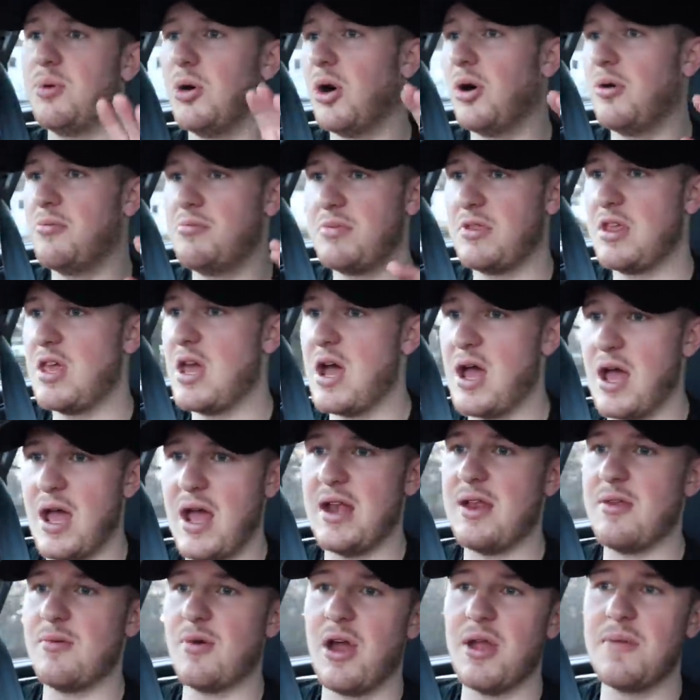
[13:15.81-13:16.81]
But yeah,
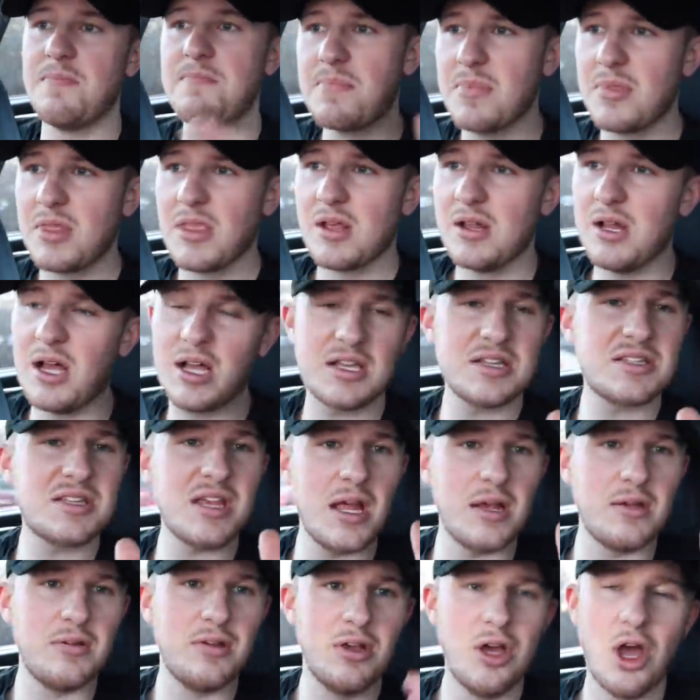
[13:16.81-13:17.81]
anyway, like I
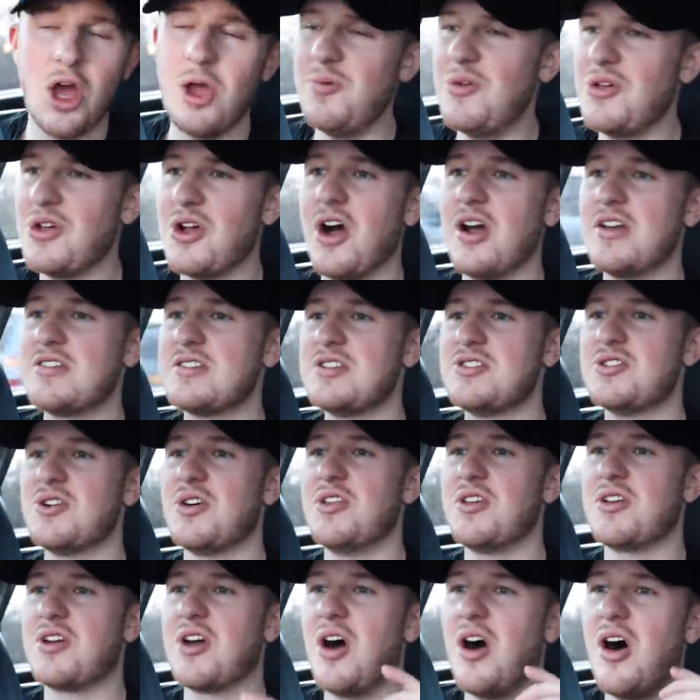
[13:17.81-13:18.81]
said, hope you guys
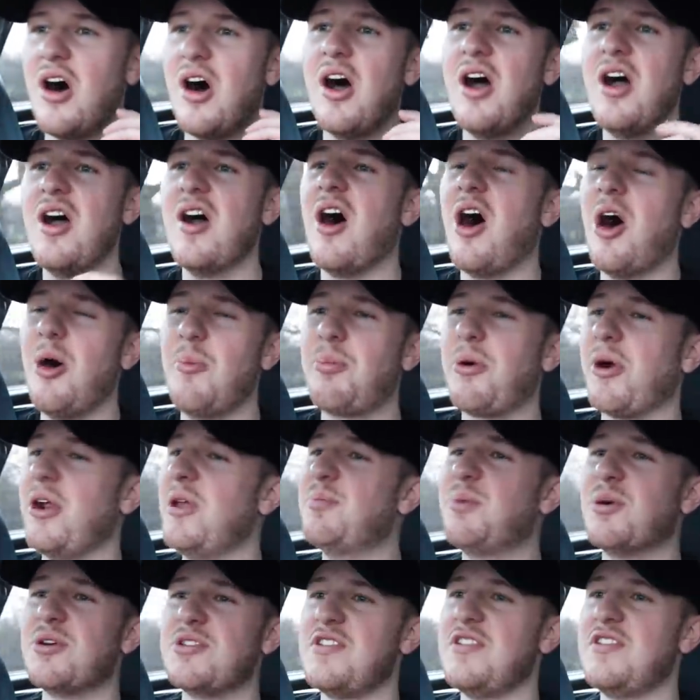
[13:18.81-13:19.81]
enjoy the car. I'm
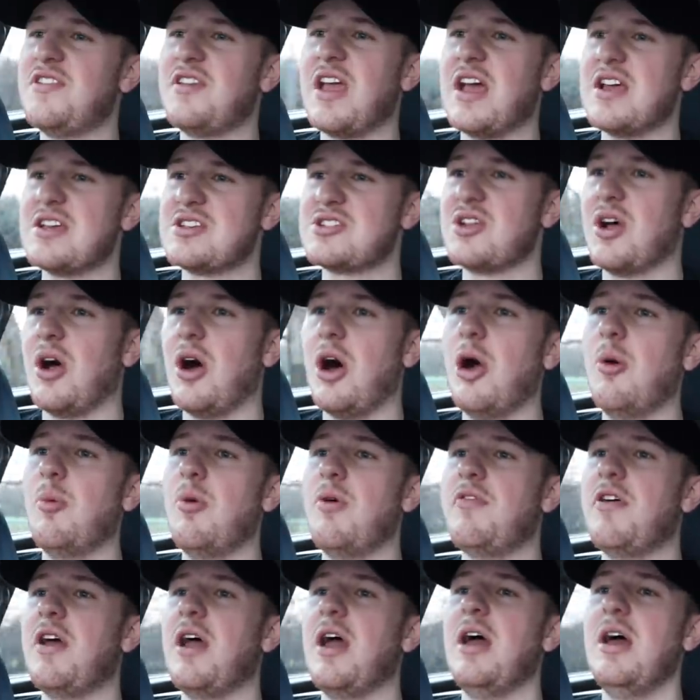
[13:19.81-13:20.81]
pretty buzzing to get started
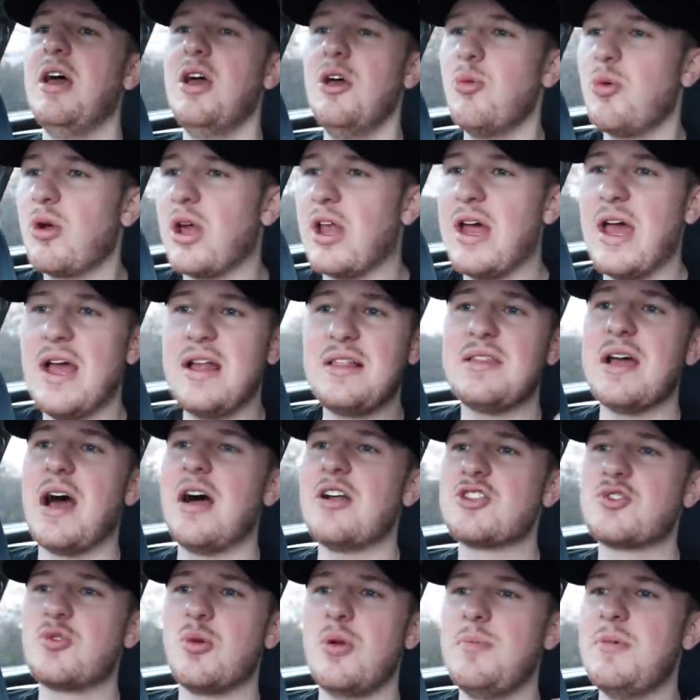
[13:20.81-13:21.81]
with it. We're going to head
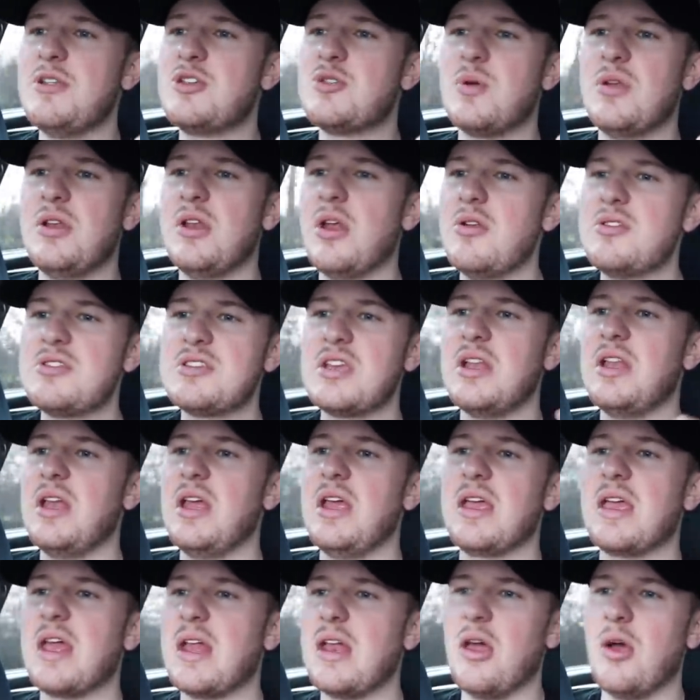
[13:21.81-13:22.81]
down to Image Window
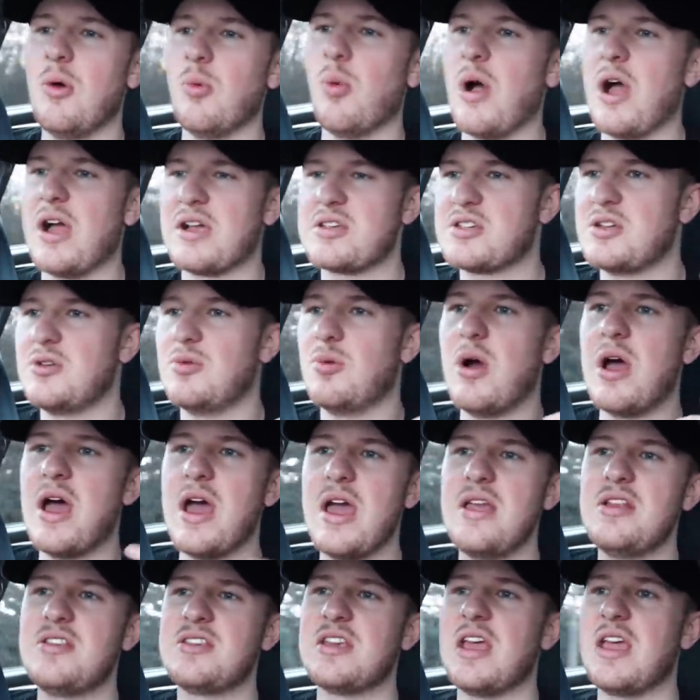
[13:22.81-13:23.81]
Tinting, get it waxing
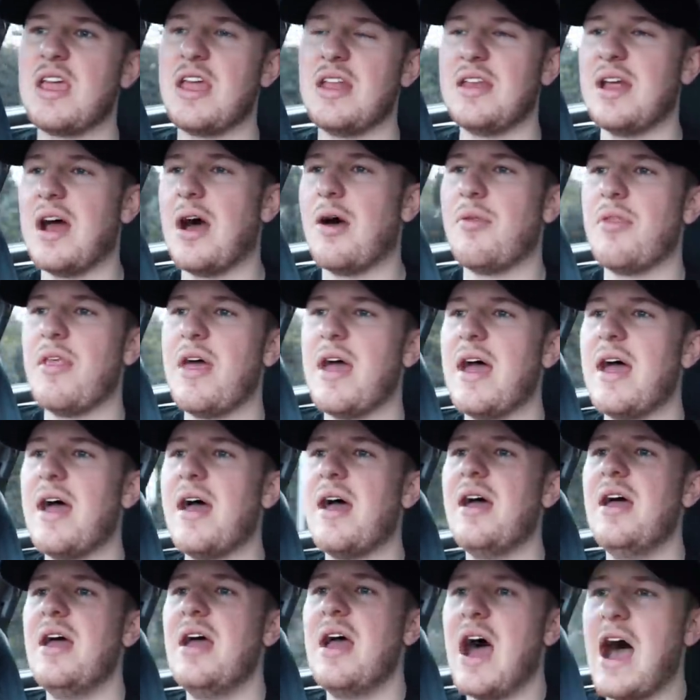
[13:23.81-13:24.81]
away, take it down
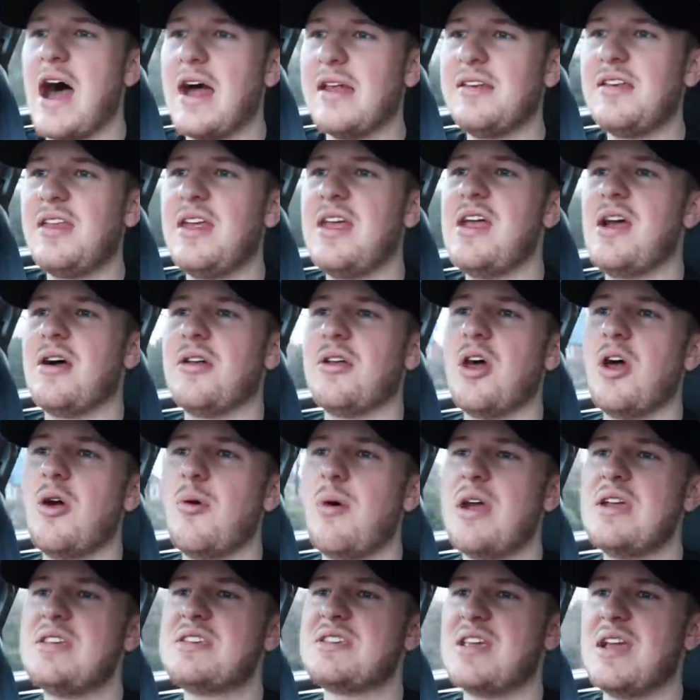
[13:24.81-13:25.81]
there. Andy, I
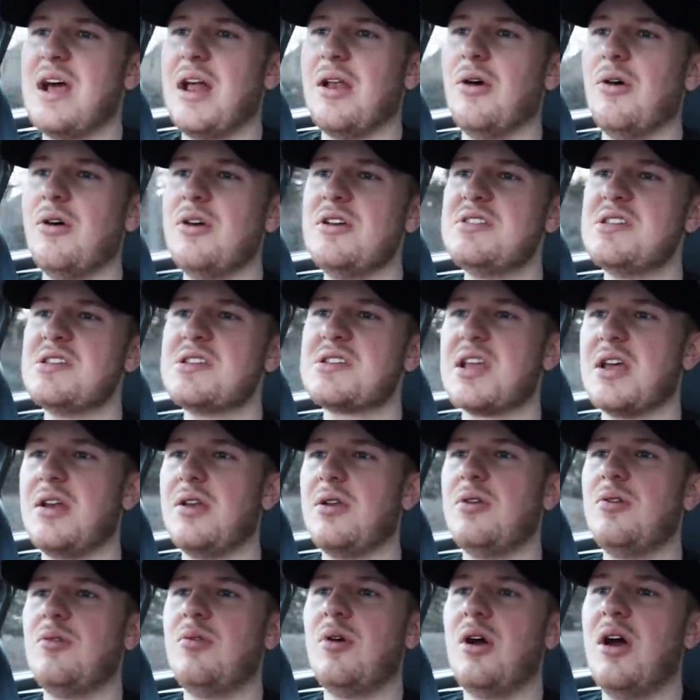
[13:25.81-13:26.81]
know AC Alloys is going
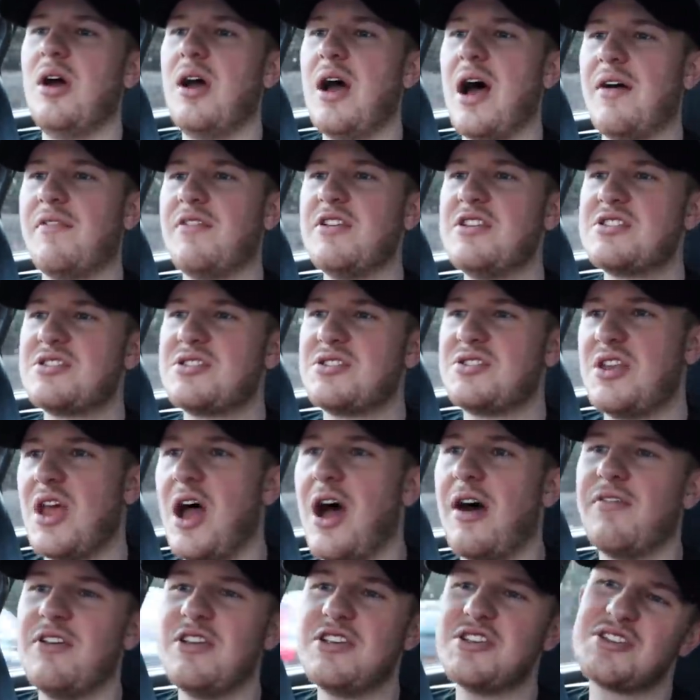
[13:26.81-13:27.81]
to have his
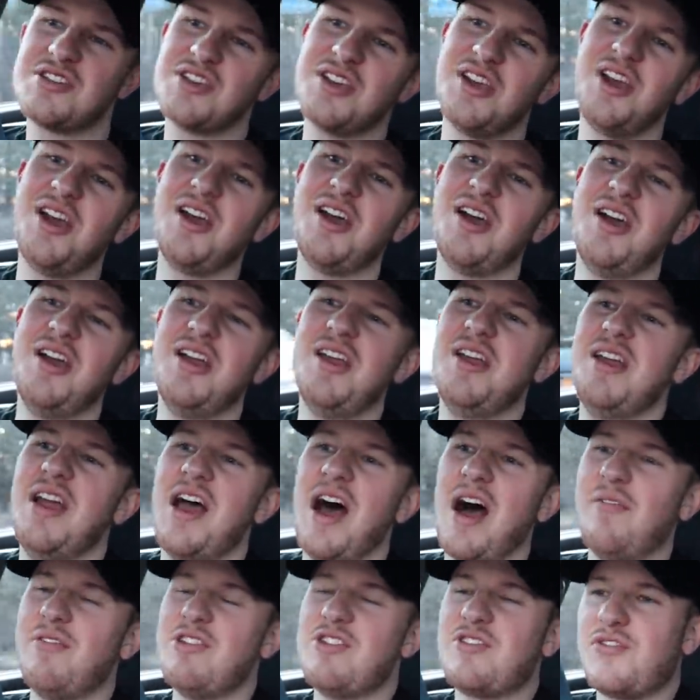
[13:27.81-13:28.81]

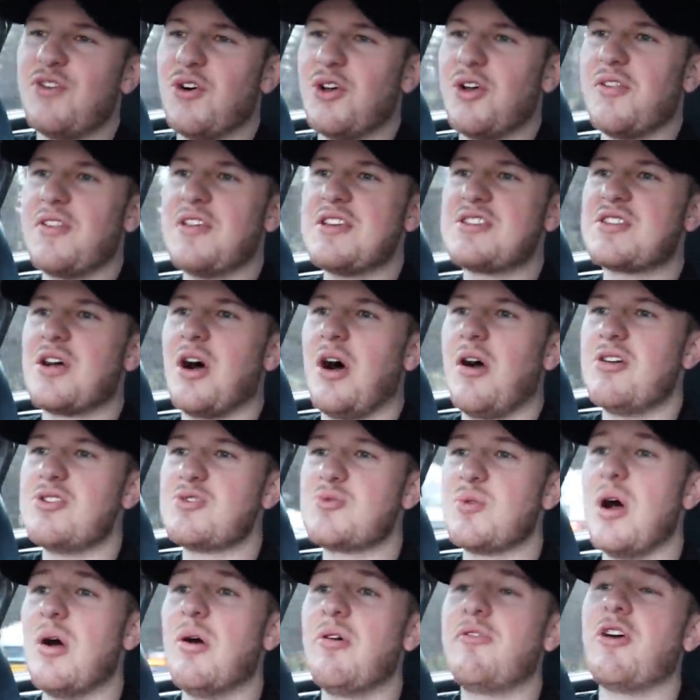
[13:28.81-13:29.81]
fun on this car
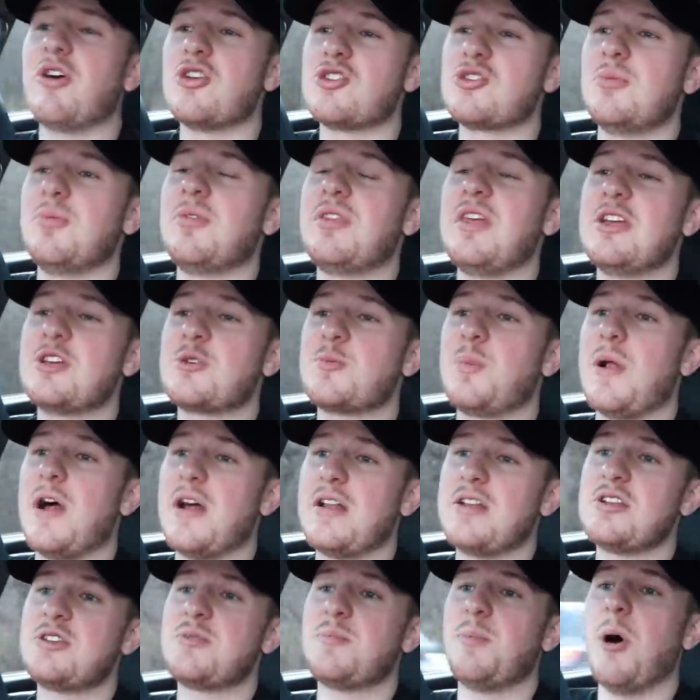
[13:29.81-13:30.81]
as well. We've got some things
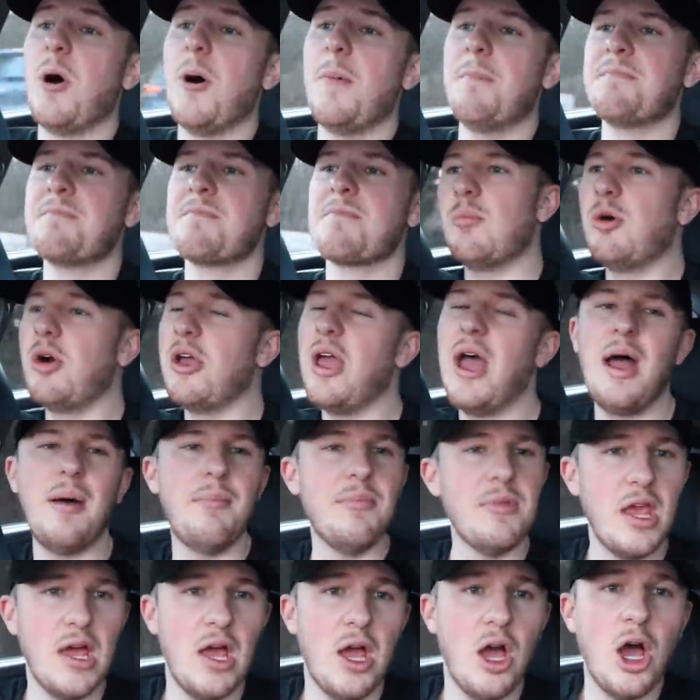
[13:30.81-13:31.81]
planned, but yeah,
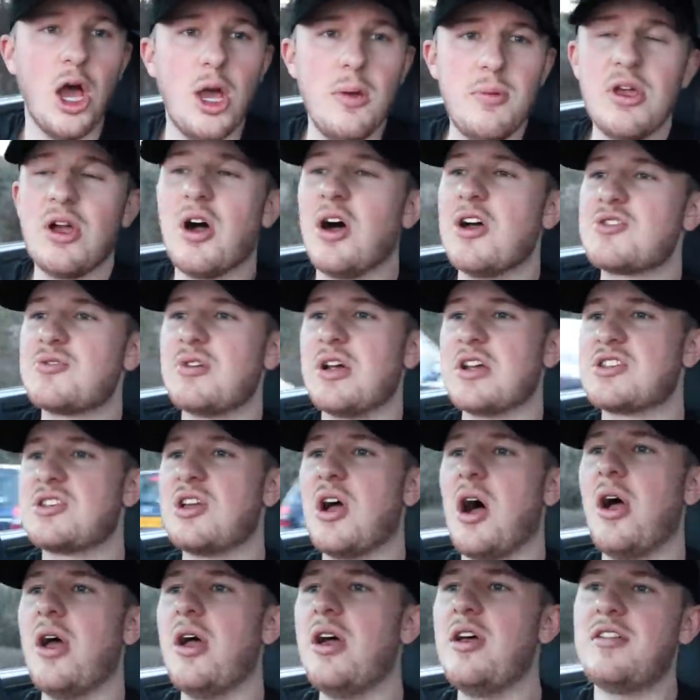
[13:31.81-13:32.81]
hope you guys are
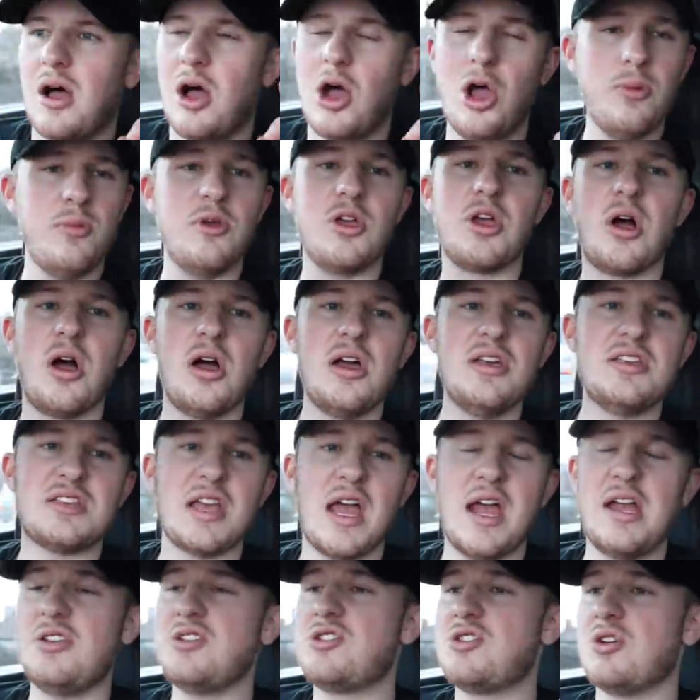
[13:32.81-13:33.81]
excited. I hope you guys
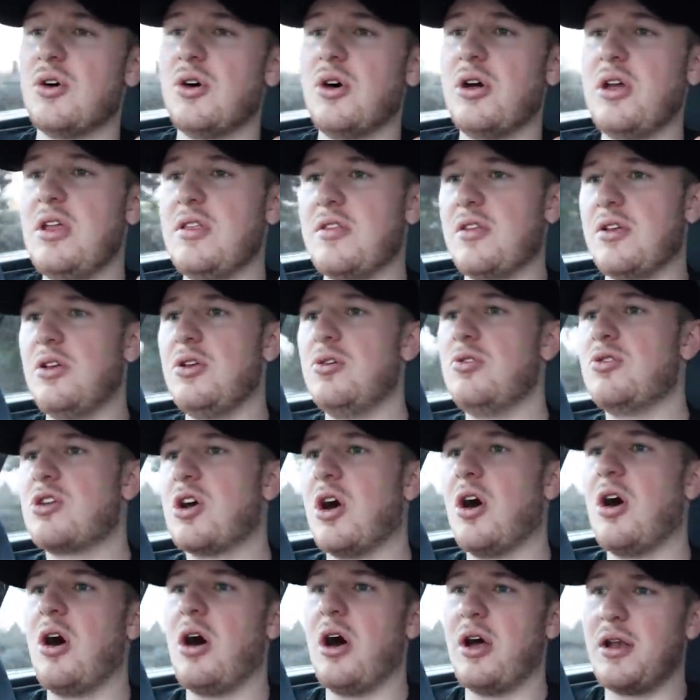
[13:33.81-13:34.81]
enjoy the new
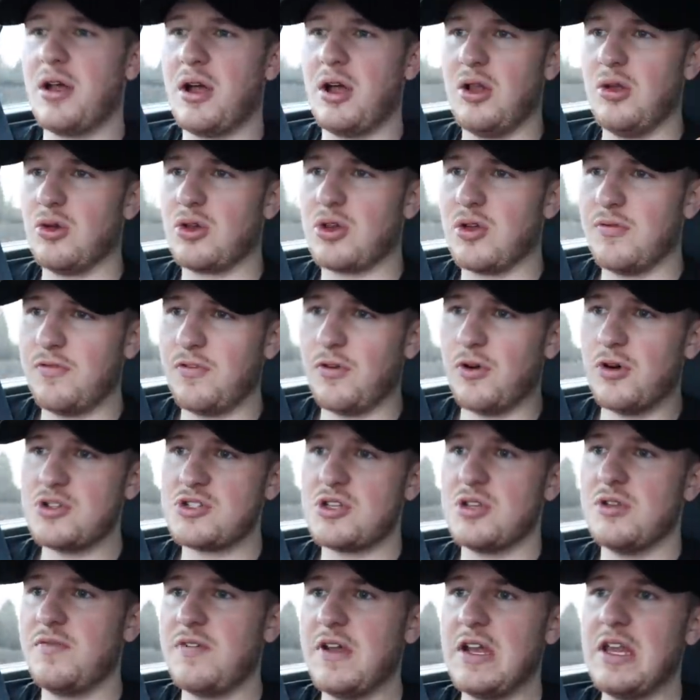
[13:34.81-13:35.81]
car and are looking forward
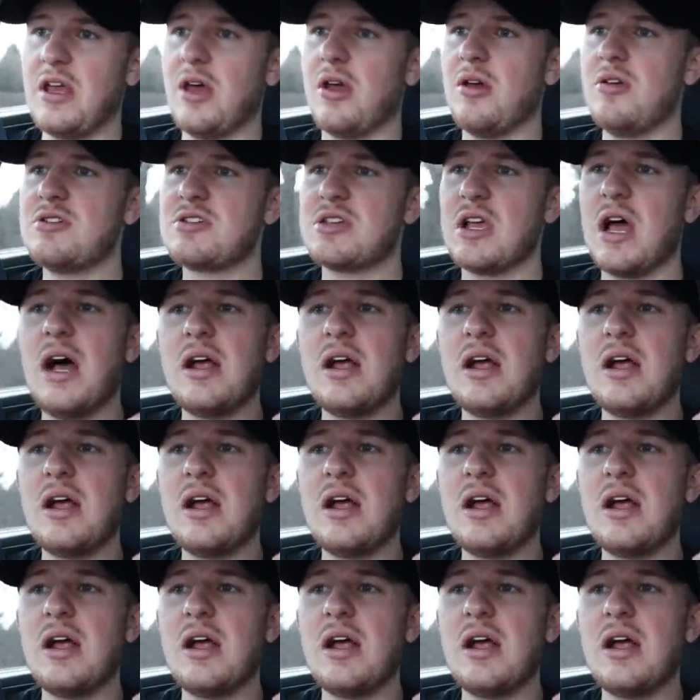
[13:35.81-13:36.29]
to the videos.